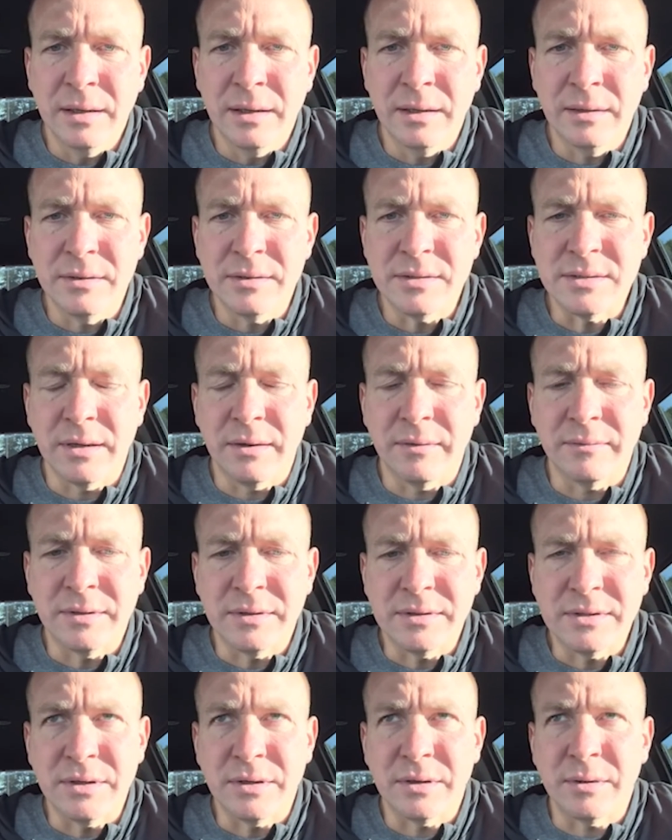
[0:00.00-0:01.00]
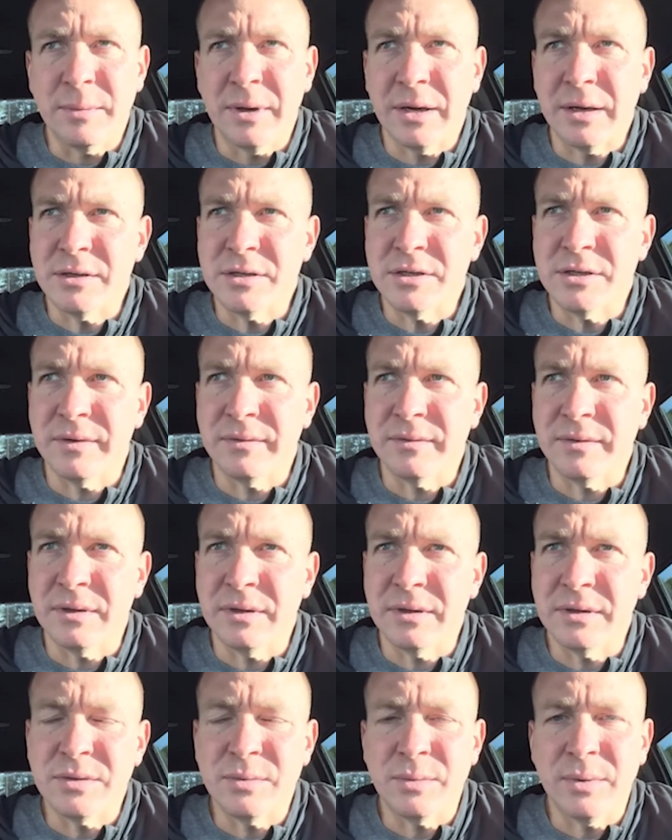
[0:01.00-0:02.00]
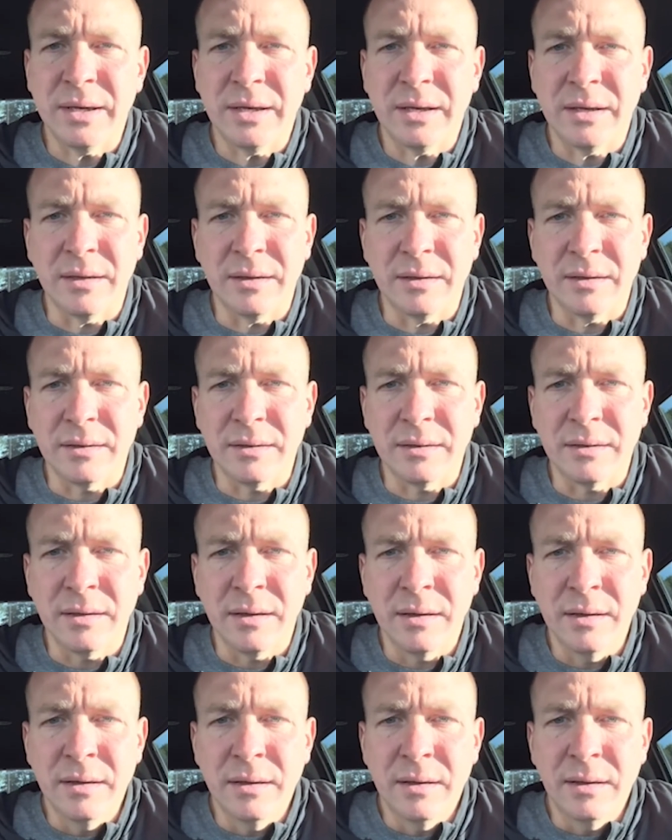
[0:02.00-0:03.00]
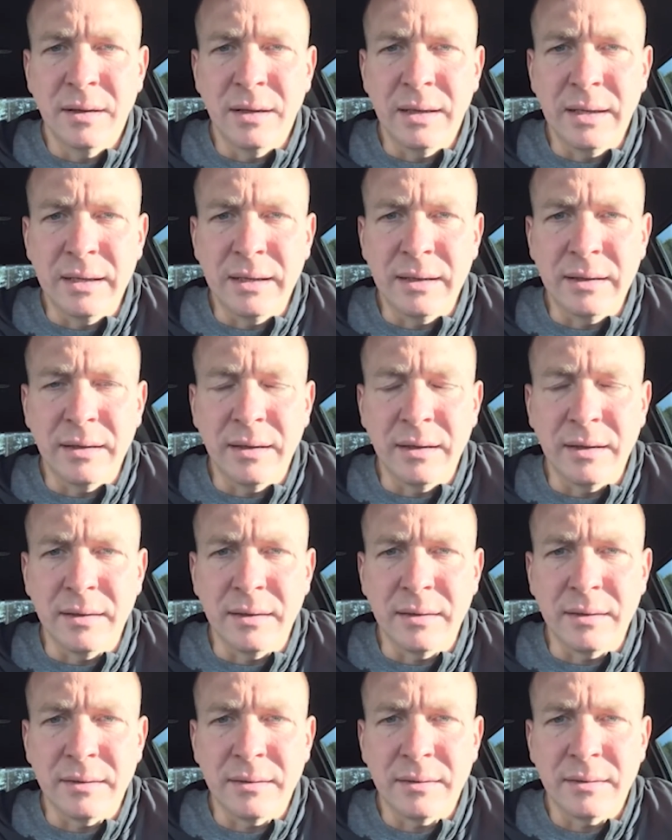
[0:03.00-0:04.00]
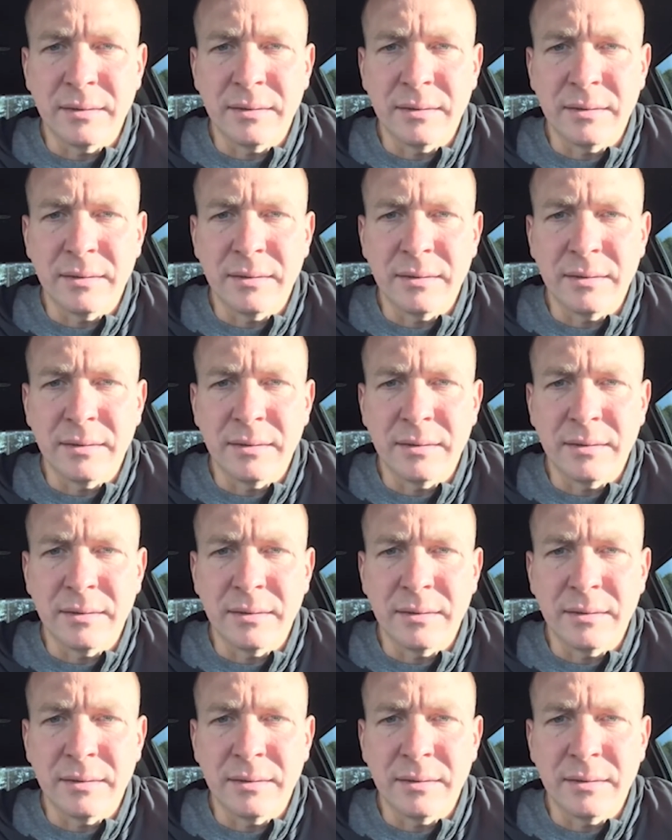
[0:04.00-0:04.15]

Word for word: in yourself that you can make a shift and a tweak in and, and, uh,